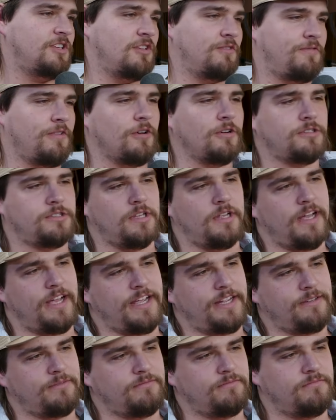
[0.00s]
the first
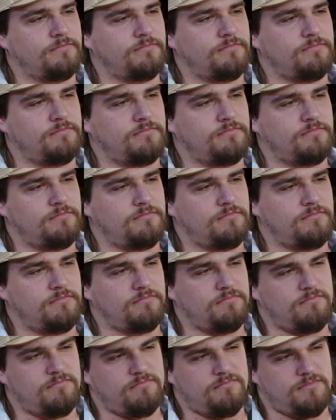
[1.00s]
like
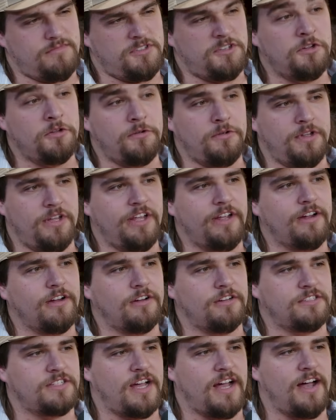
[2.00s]
2
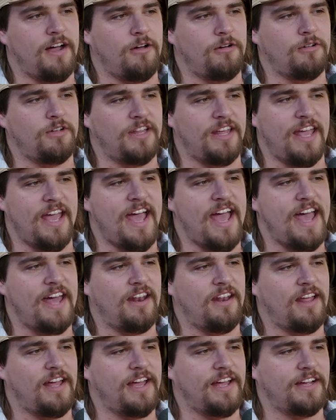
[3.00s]
years, I only
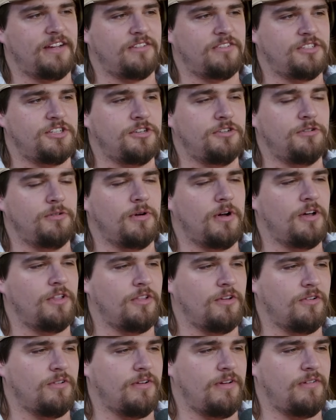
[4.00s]
had like 2
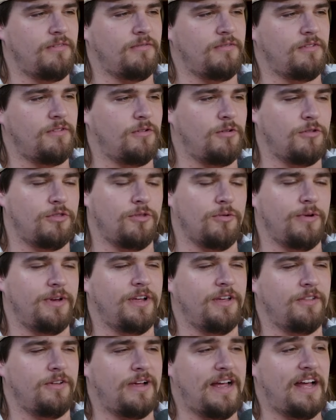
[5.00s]
other or 3
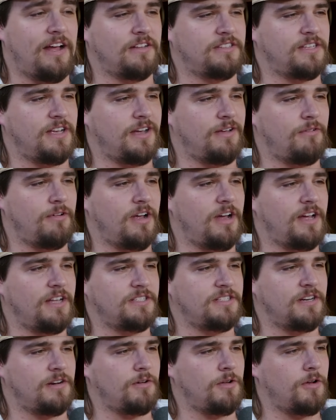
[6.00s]
other outside
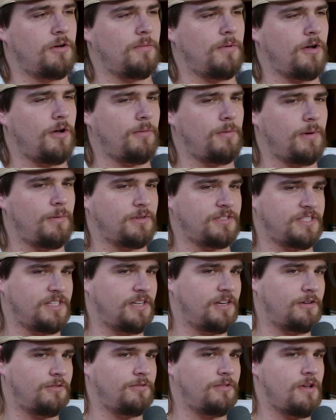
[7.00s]
rides, and I wrote them all by
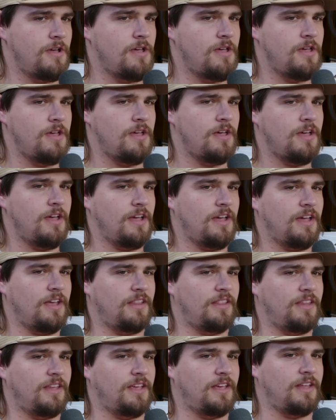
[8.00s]
myself.
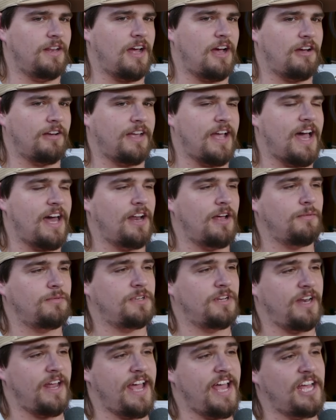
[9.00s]
And then I got up
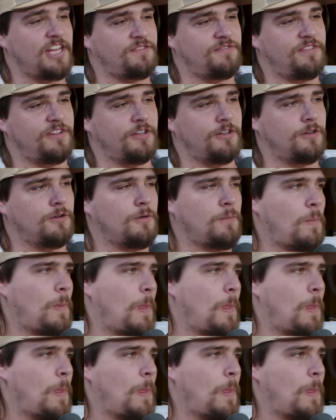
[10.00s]
to Nashville